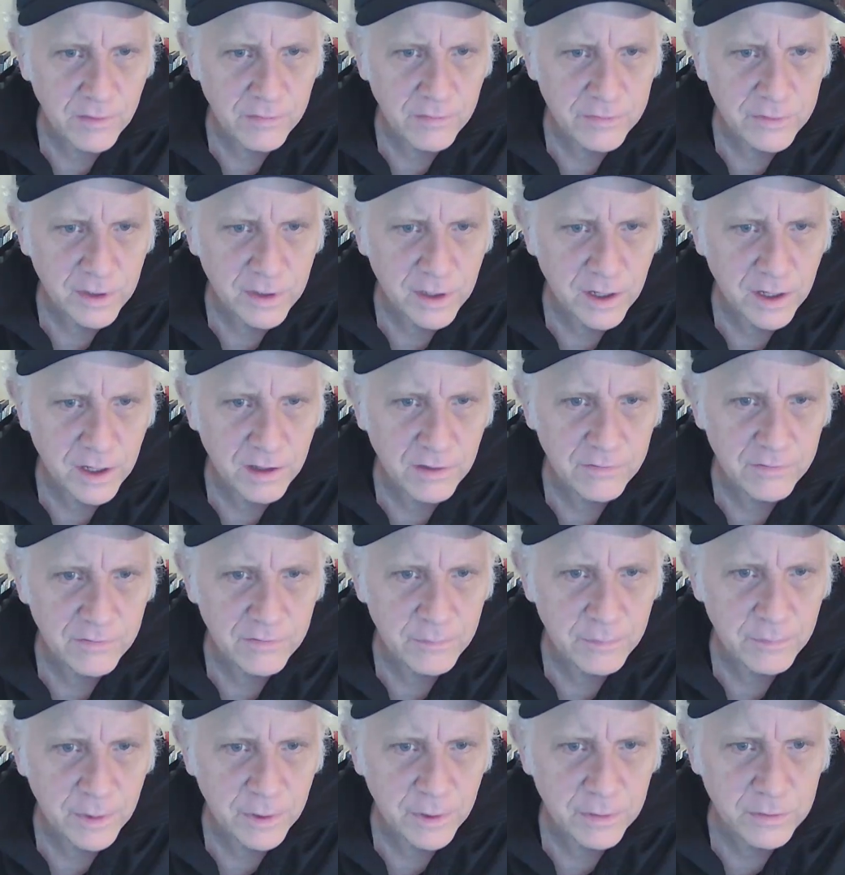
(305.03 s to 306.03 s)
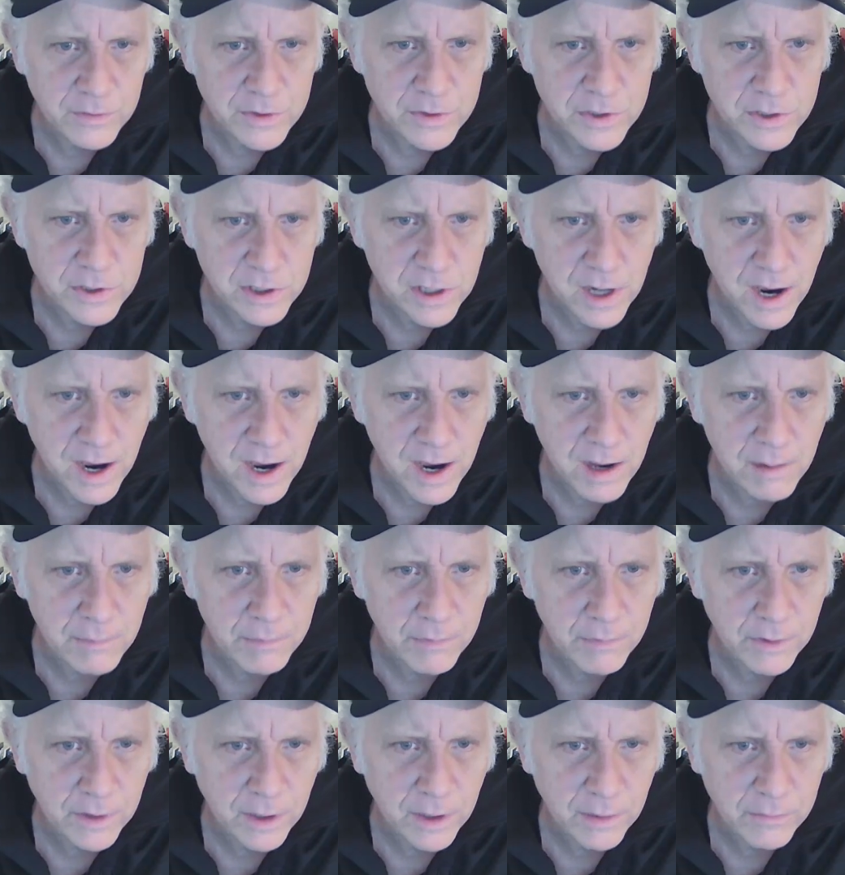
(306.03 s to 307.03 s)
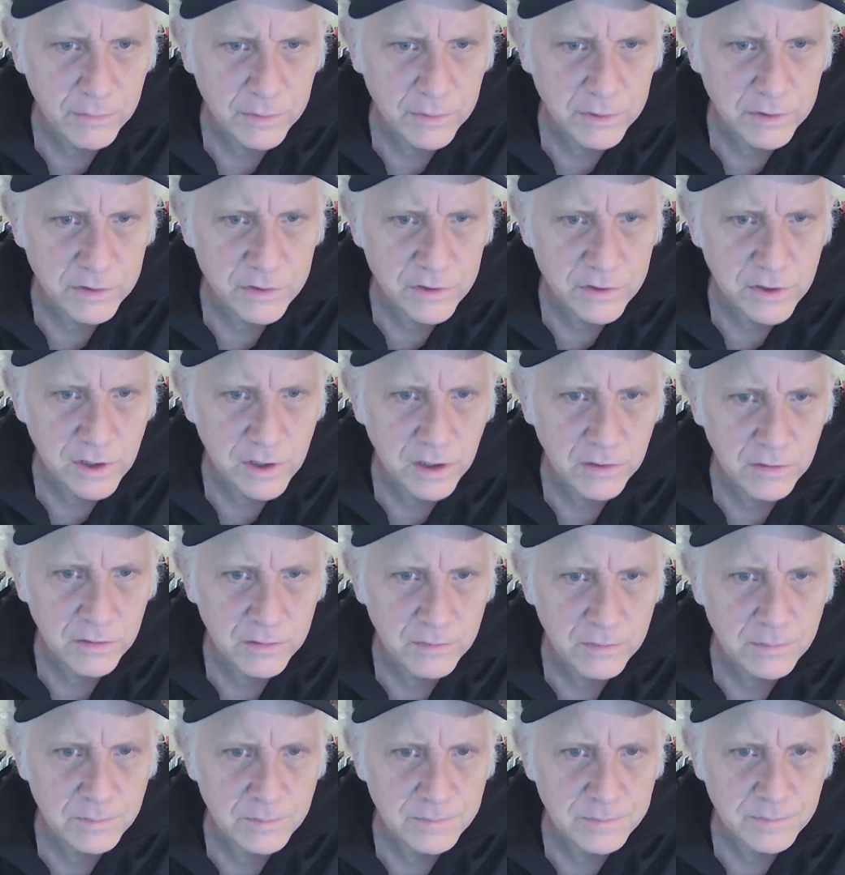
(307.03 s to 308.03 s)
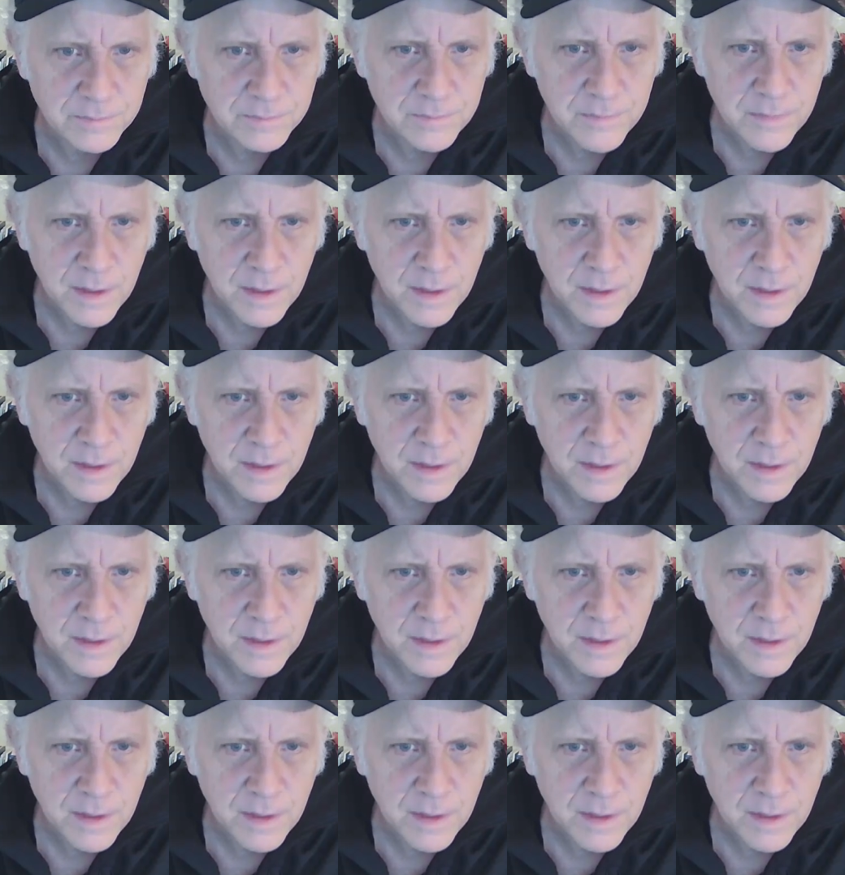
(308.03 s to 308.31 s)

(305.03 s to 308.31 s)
Ralph Todd, Milton Schaap when I was a child.